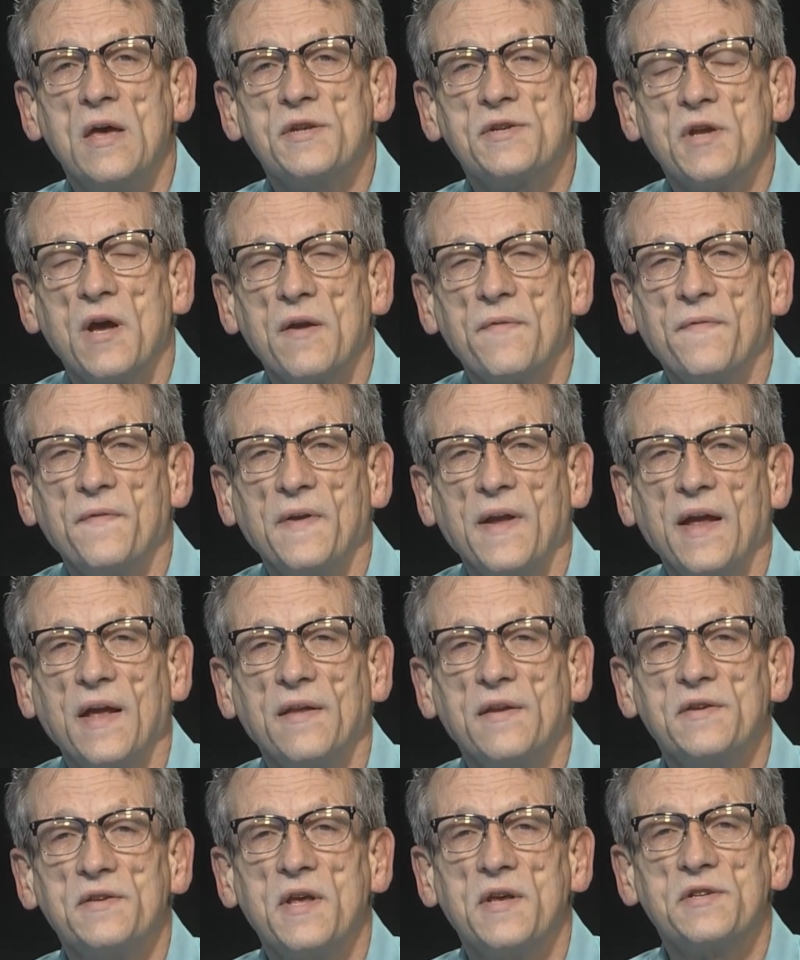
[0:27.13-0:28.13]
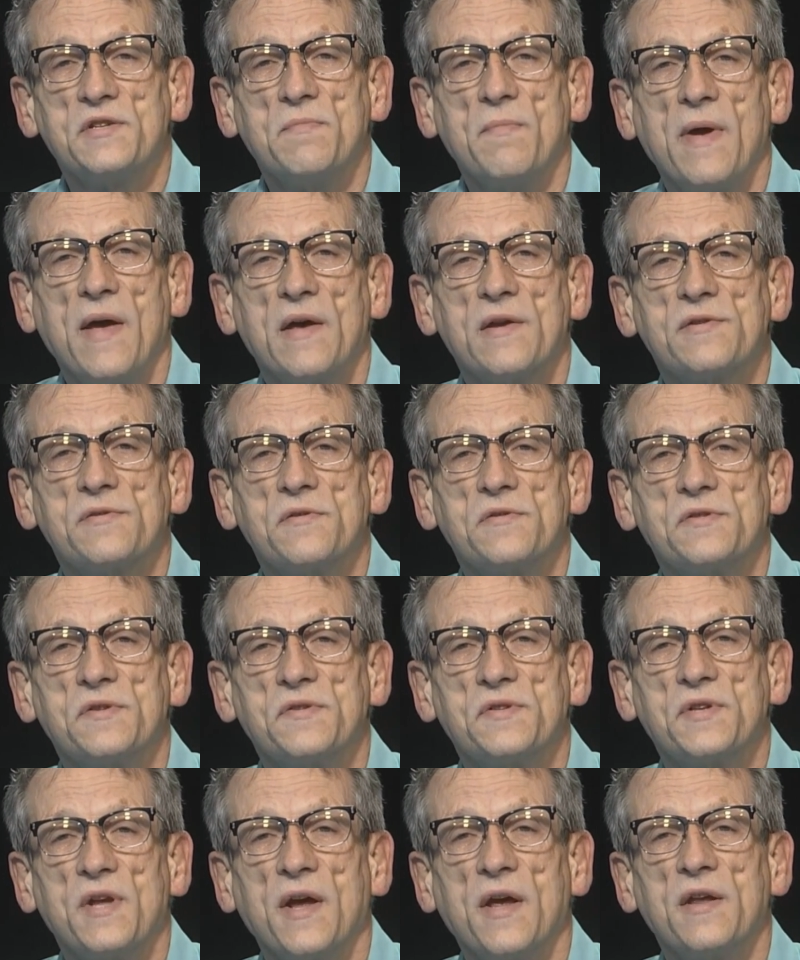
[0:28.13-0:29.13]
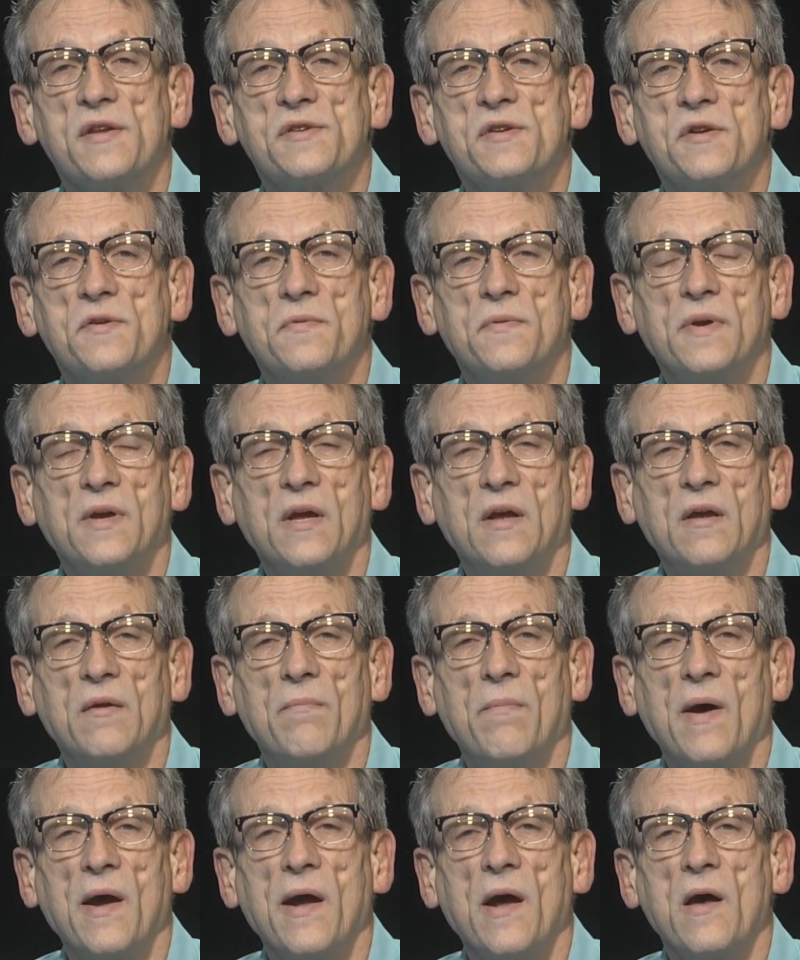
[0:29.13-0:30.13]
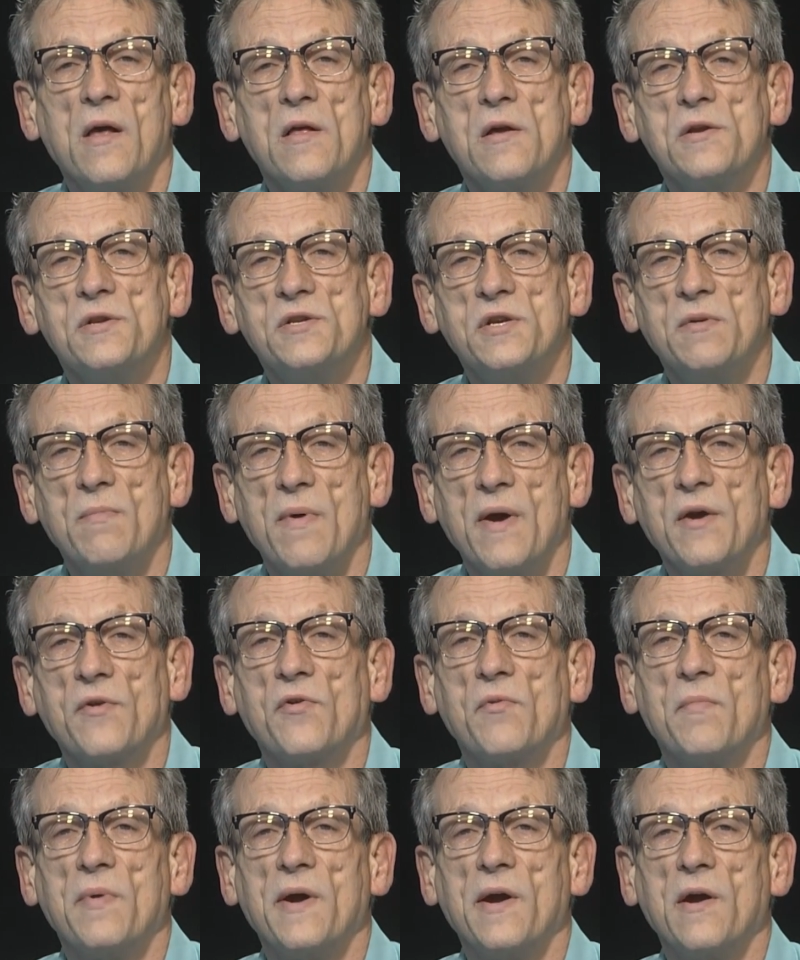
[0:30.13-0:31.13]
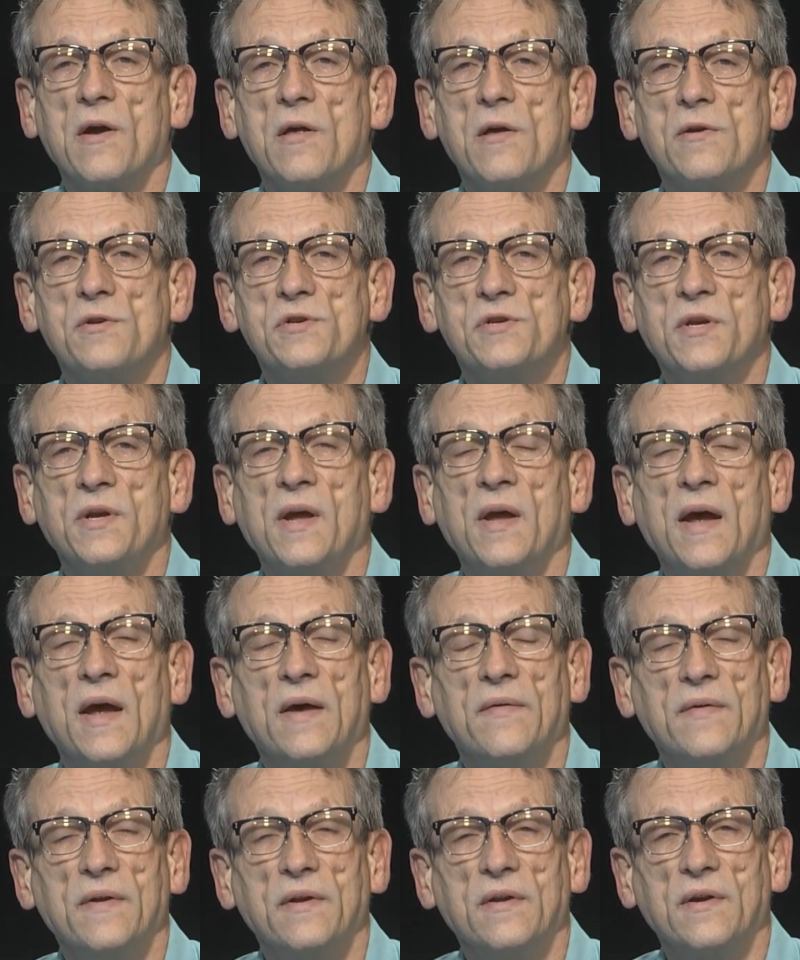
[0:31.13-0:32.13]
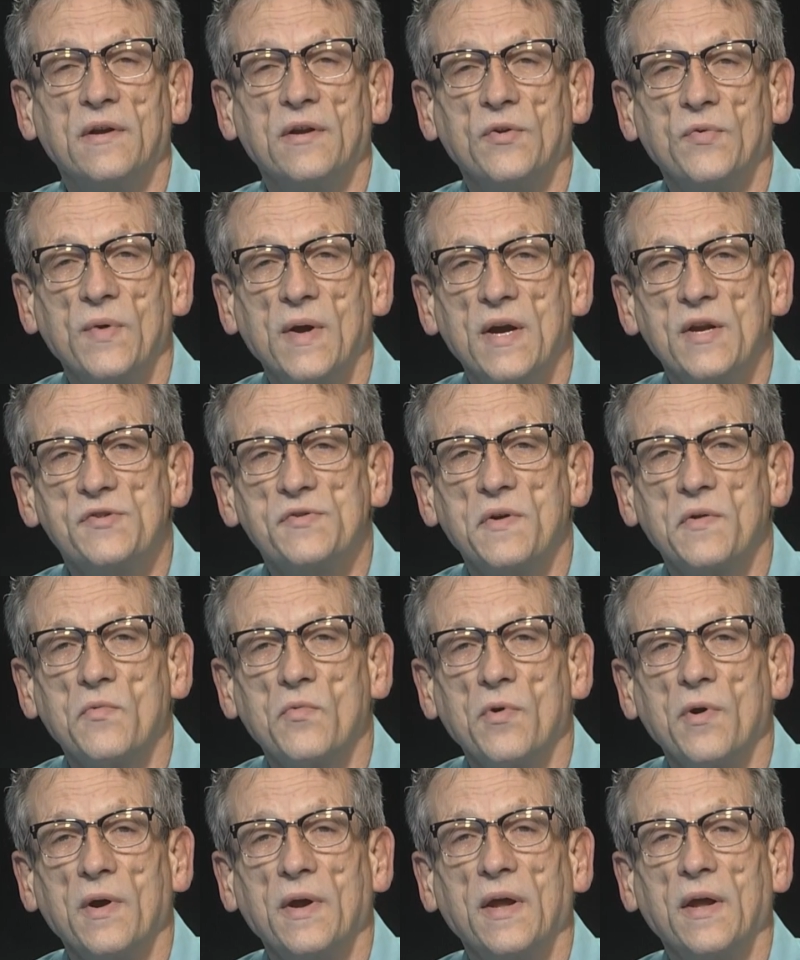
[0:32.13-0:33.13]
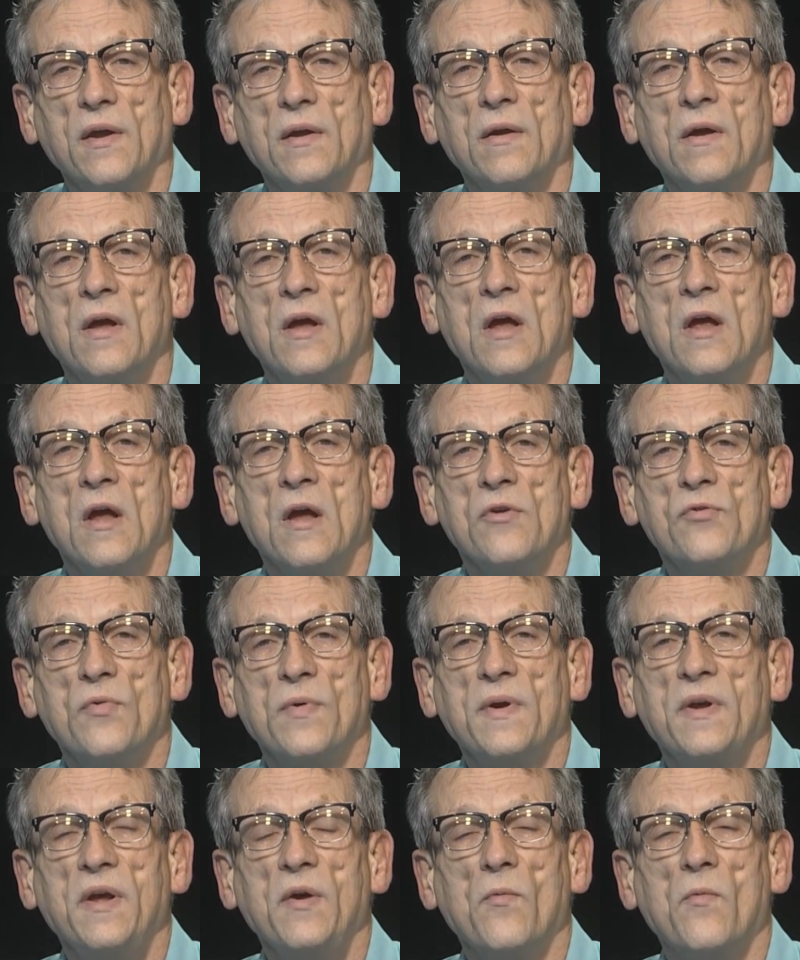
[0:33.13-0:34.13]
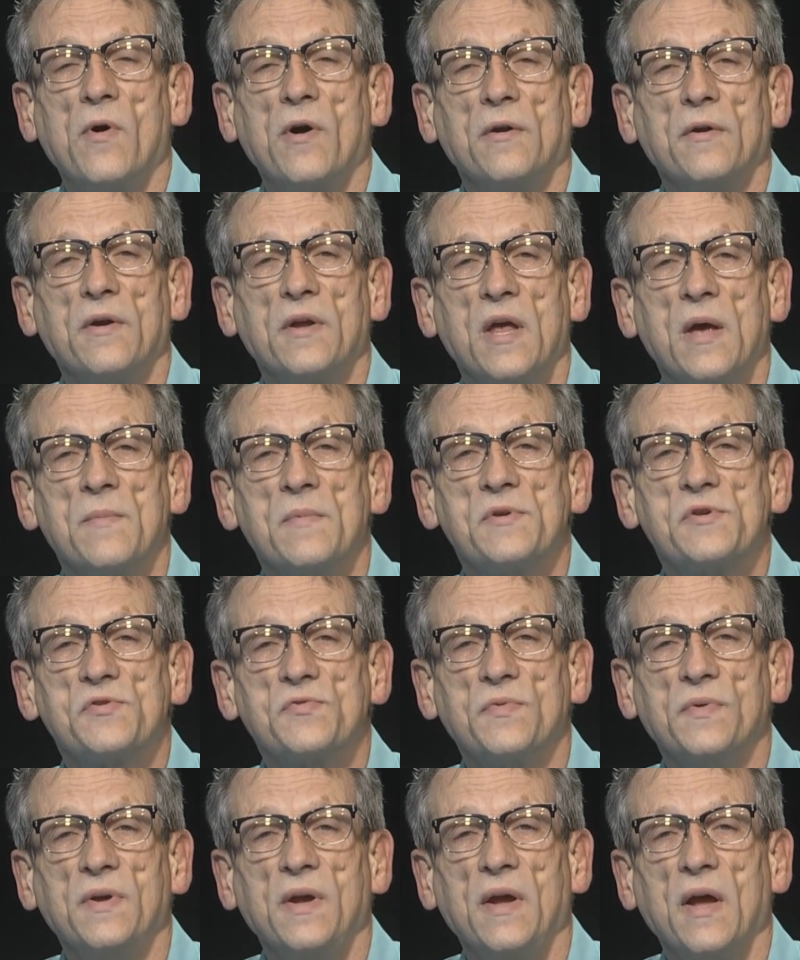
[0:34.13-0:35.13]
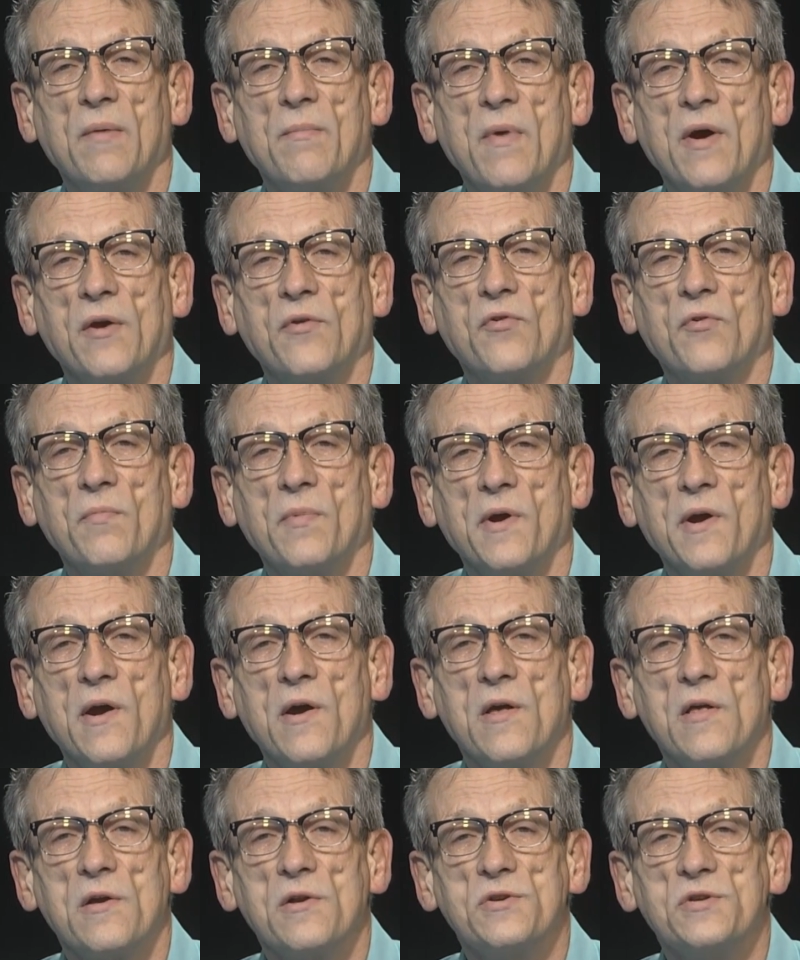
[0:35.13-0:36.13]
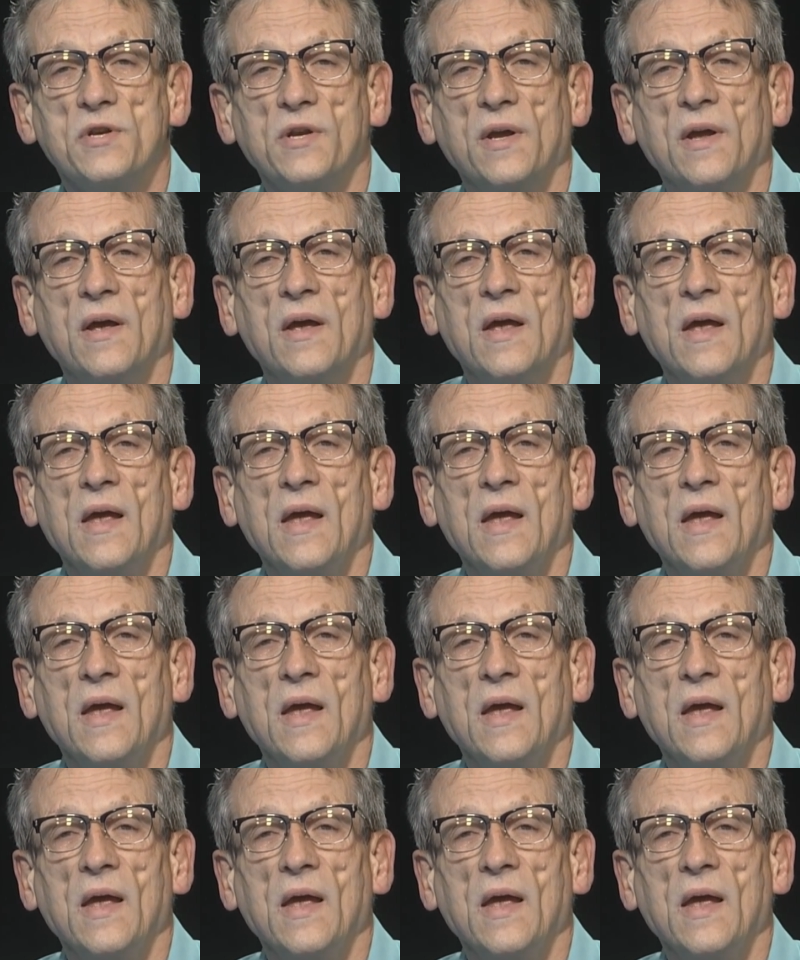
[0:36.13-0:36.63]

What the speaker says: Scott Fernandez has a Master's of Science degree in biology, microbiology, having done graduate work in drinking water chemistry and microbiology.